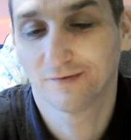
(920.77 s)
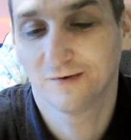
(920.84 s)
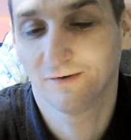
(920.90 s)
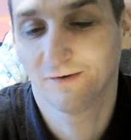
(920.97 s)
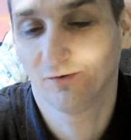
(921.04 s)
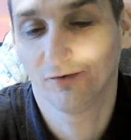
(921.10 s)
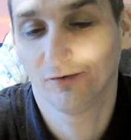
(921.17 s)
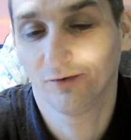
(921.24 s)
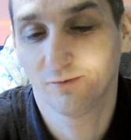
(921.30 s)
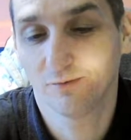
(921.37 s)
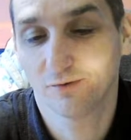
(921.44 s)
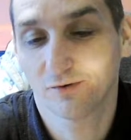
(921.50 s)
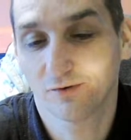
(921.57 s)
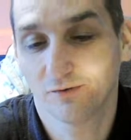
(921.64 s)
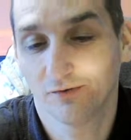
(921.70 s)
I don't know how you
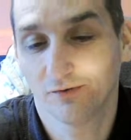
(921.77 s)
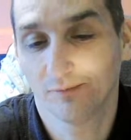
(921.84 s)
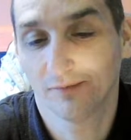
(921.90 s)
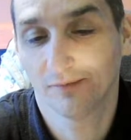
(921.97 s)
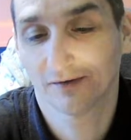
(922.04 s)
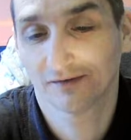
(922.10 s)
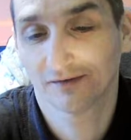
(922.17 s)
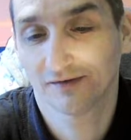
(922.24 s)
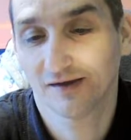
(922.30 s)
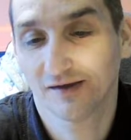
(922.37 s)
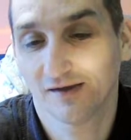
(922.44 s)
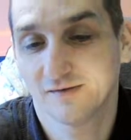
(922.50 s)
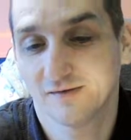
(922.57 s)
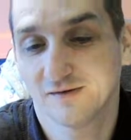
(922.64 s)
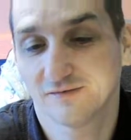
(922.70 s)
call them, but
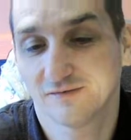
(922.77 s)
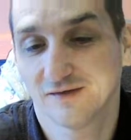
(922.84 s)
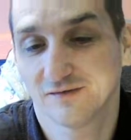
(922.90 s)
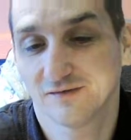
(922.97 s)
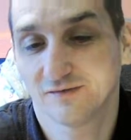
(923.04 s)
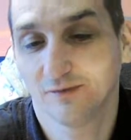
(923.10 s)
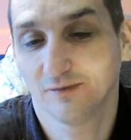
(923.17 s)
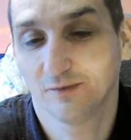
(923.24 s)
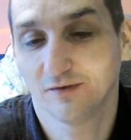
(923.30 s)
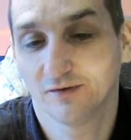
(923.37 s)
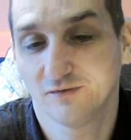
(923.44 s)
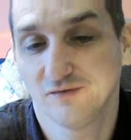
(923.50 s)
yeah, that that's the one.